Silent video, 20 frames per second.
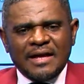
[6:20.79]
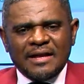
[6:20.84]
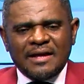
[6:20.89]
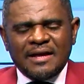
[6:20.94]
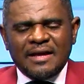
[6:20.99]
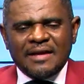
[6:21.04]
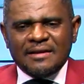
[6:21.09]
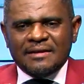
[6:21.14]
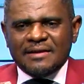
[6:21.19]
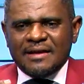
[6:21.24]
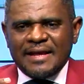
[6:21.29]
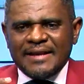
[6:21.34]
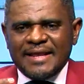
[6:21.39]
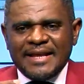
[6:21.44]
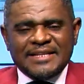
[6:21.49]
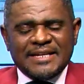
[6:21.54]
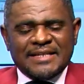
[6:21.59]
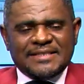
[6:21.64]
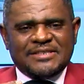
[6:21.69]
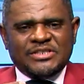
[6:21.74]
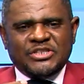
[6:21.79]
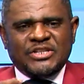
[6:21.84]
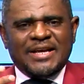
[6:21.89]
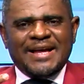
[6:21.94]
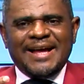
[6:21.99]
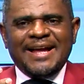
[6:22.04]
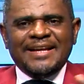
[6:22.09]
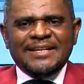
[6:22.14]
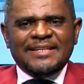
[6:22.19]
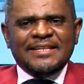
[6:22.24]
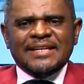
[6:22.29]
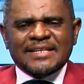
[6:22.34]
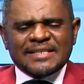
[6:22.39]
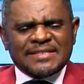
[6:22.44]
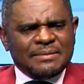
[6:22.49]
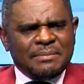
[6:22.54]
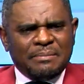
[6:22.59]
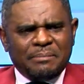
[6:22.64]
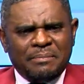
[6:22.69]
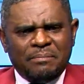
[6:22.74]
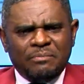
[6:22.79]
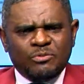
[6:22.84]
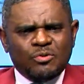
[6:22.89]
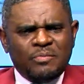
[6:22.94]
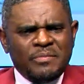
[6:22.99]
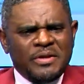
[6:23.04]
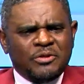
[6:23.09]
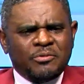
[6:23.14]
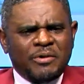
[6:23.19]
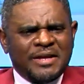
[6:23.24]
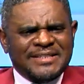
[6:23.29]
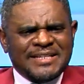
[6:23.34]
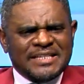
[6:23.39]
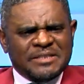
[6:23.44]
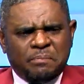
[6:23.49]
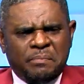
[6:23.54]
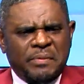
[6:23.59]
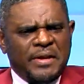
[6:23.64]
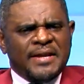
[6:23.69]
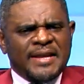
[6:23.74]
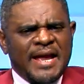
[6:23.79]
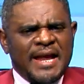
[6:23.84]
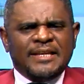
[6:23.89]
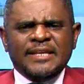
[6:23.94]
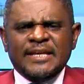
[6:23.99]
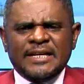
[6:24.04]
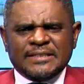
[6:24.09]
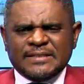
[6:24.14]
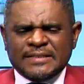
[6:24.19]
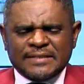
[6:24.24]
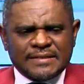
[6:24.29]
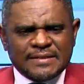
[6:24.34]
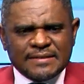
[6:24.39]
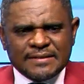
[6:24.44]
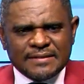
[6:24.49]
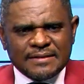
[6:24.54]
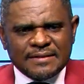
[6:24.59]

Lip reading: And I just share ideas. To me, they were just plain ideas.